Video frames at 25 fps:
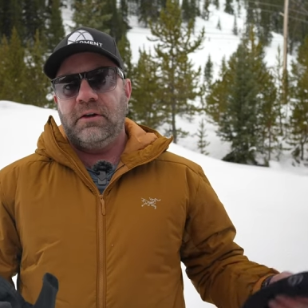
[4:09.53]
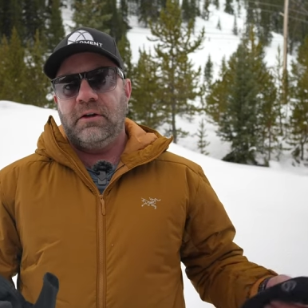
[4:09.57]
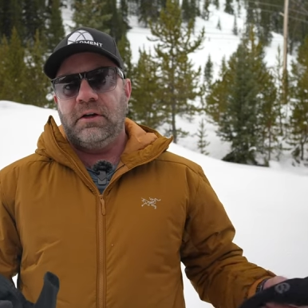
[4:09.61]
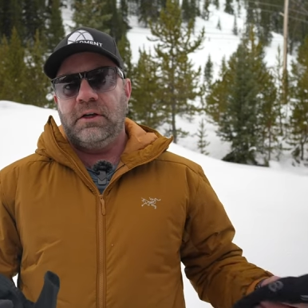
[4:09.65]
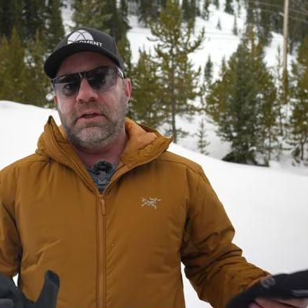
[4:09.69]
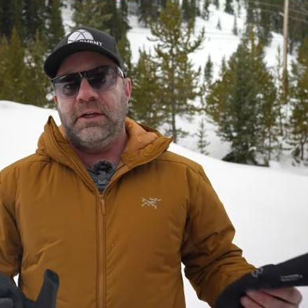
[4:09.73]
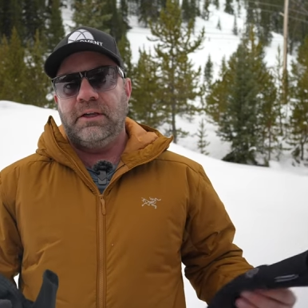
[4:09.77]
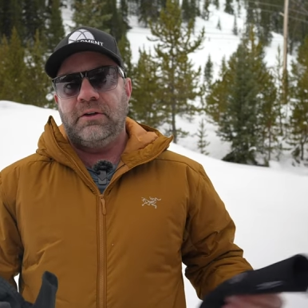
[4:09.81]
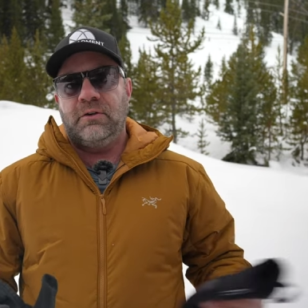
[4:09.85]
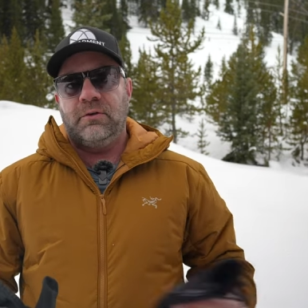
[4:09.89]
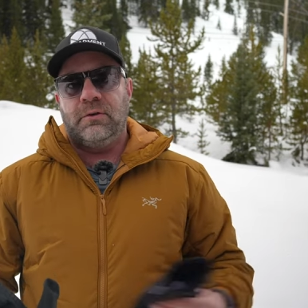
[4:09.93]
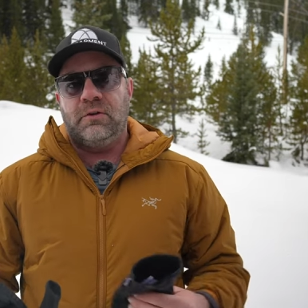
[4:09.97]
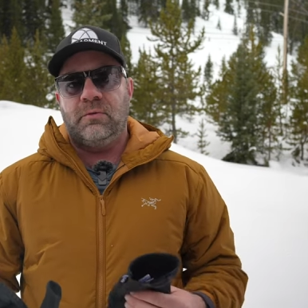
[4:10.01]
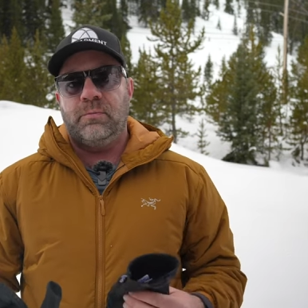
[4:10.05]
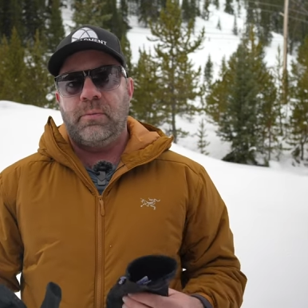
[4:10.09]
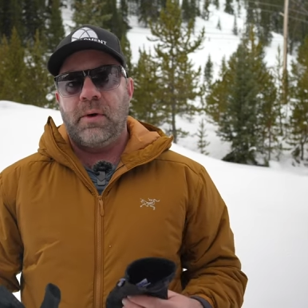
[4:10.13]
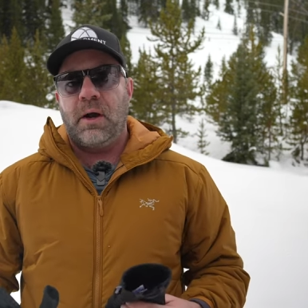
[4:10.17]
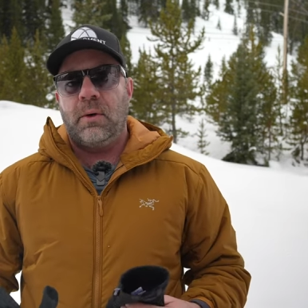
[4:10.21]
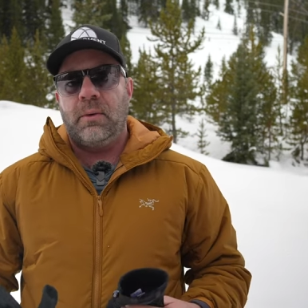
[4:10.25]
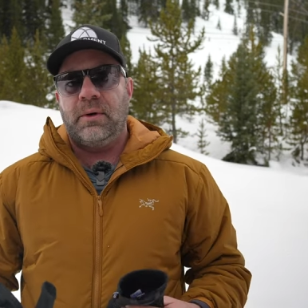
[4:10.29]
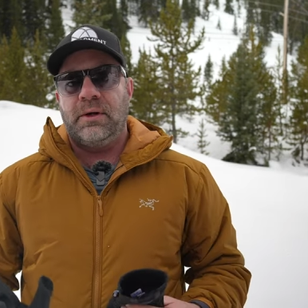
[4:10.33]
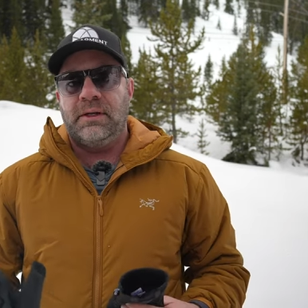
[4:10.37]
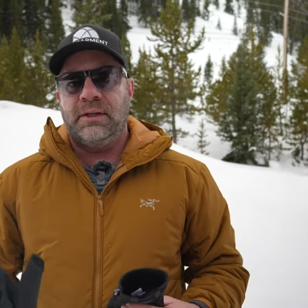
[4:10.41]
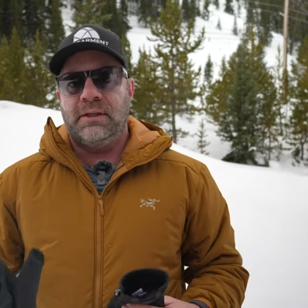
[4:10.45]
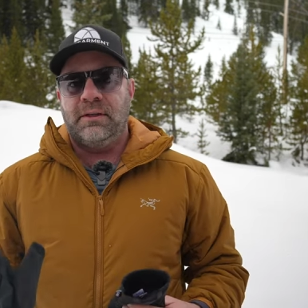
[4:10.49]
or you get to a spot
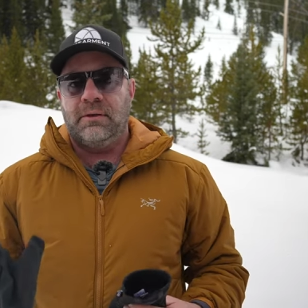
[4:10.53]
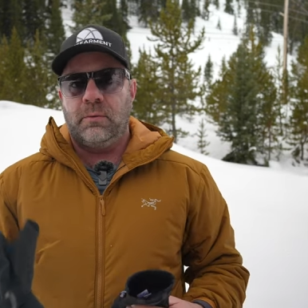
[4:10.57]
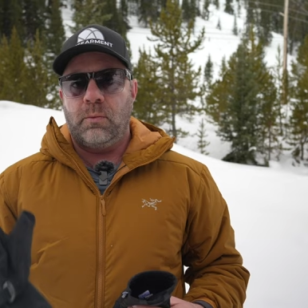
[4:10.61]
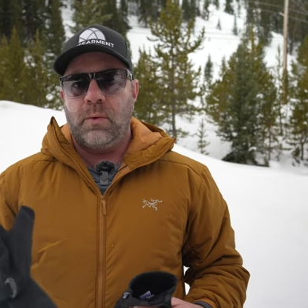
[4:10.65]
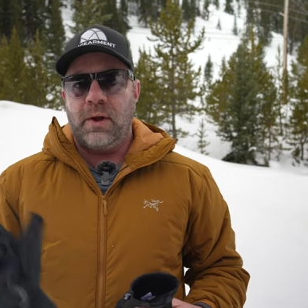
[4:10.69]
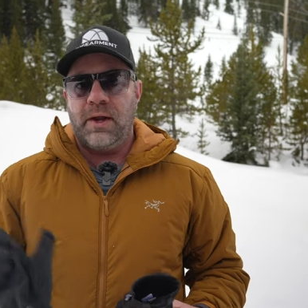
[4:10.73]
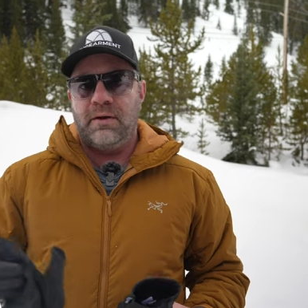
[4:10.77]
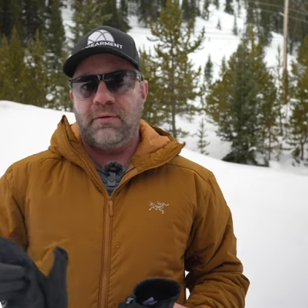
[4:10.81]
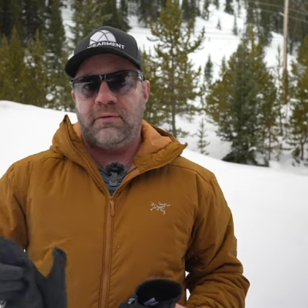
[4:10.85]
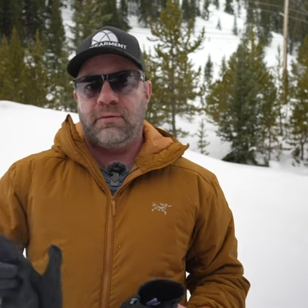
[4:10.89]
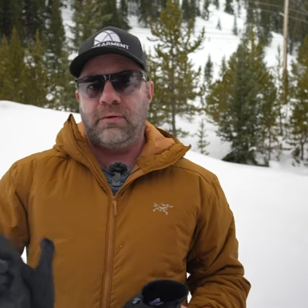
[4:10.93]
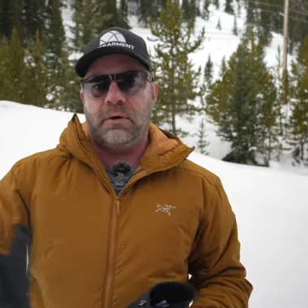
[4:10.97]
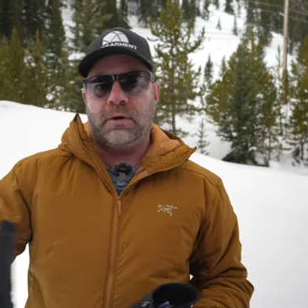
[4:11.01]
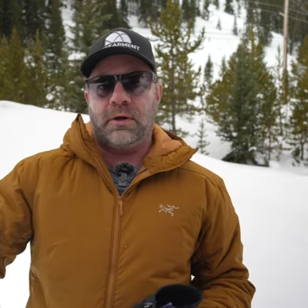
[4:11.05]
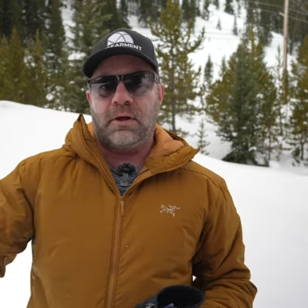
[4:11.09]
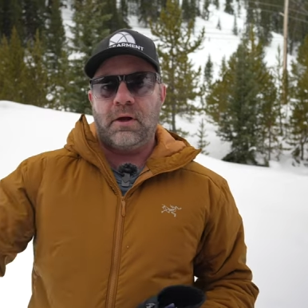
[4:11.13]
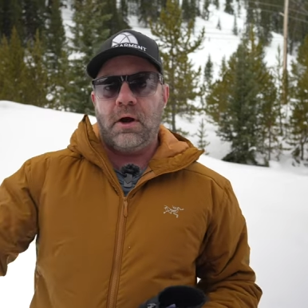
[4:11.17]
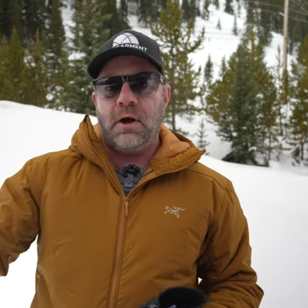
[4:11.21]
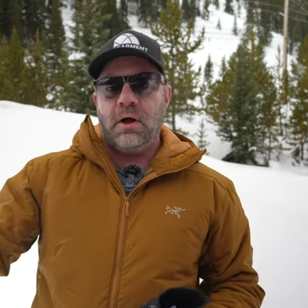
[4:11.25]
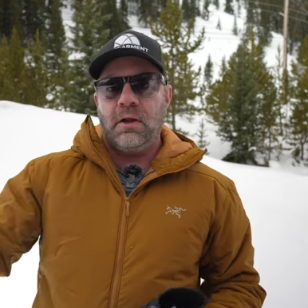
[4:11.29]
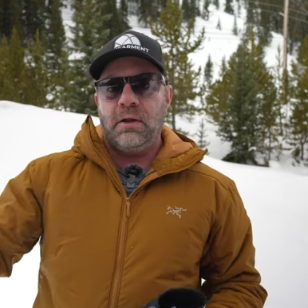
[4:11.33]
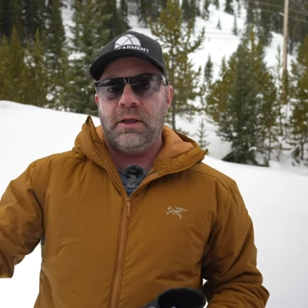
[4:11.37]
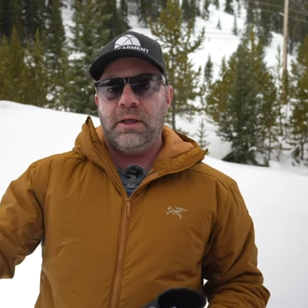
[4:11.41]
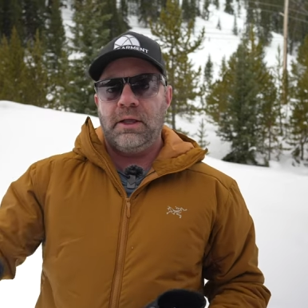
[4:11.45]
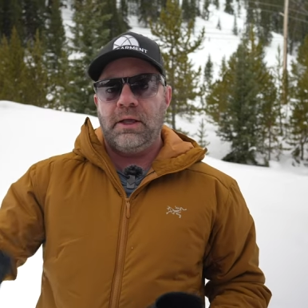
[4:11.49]
where you need to wait for a
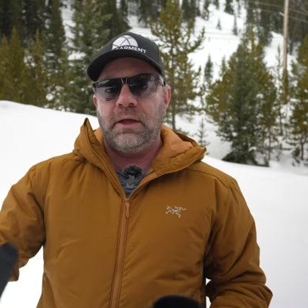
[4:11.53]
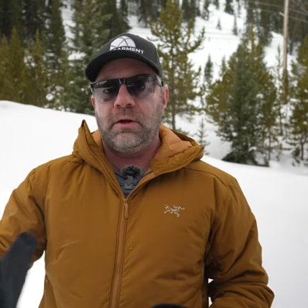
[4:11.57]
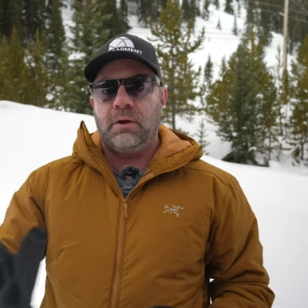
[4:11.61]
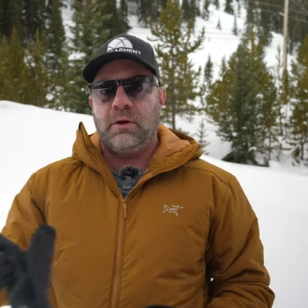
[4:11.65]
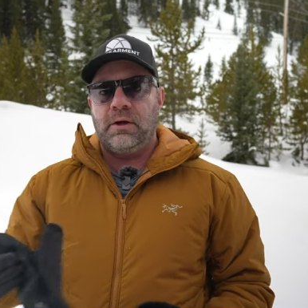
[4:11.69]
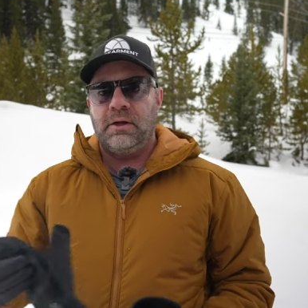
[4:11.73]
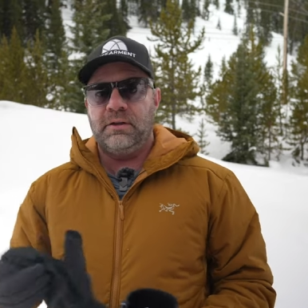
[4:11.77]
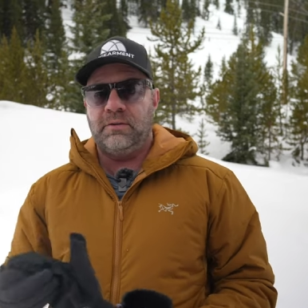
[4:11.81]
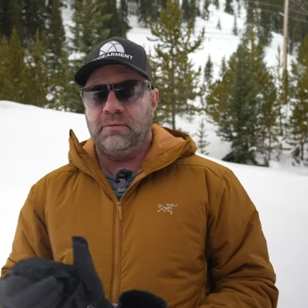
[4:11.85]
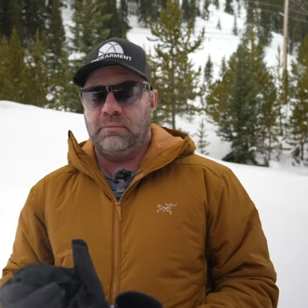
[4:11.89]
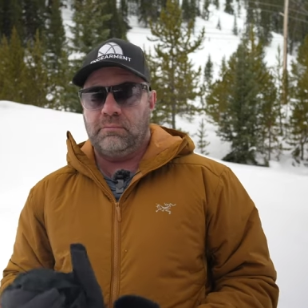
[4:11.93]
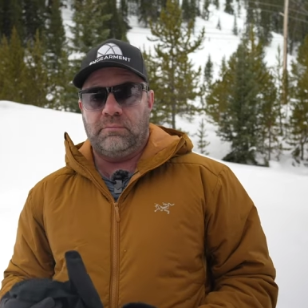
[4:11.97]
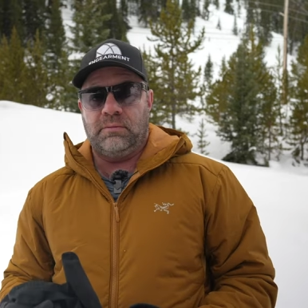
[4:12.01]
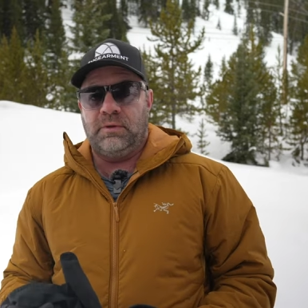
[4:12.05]
colleague or you